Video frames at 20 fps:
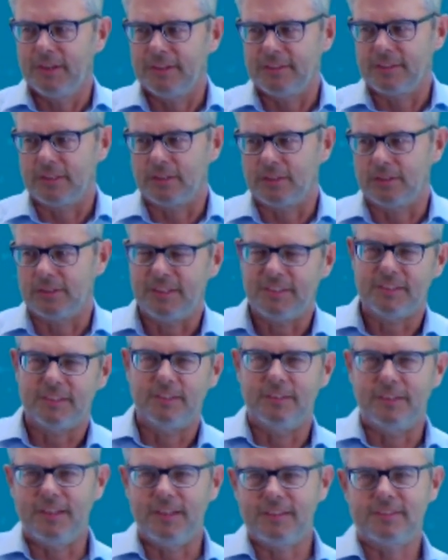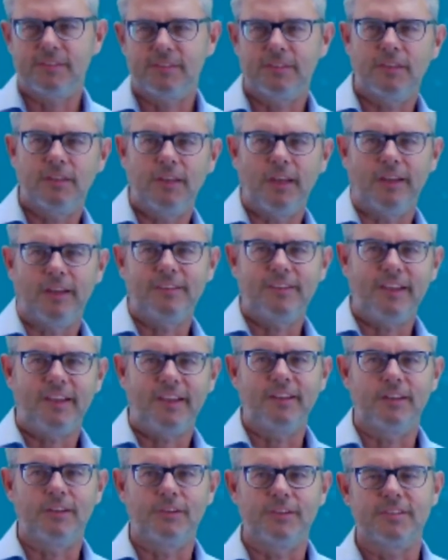So this
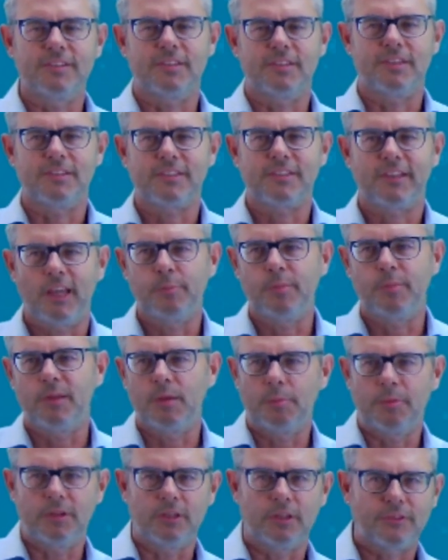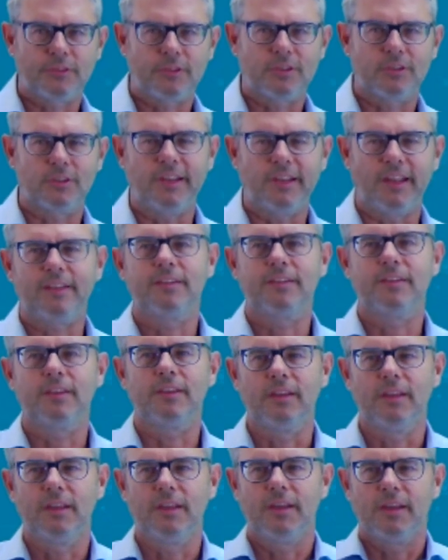antenna is capable of
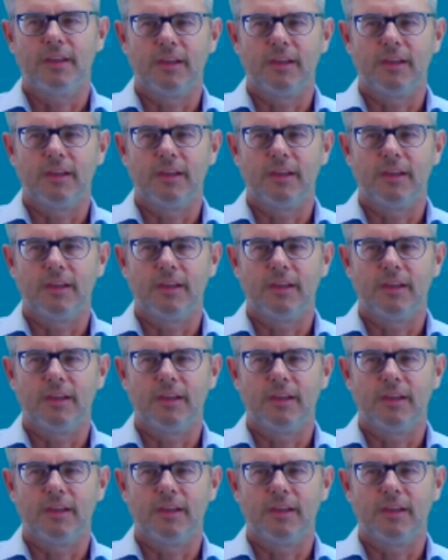collecting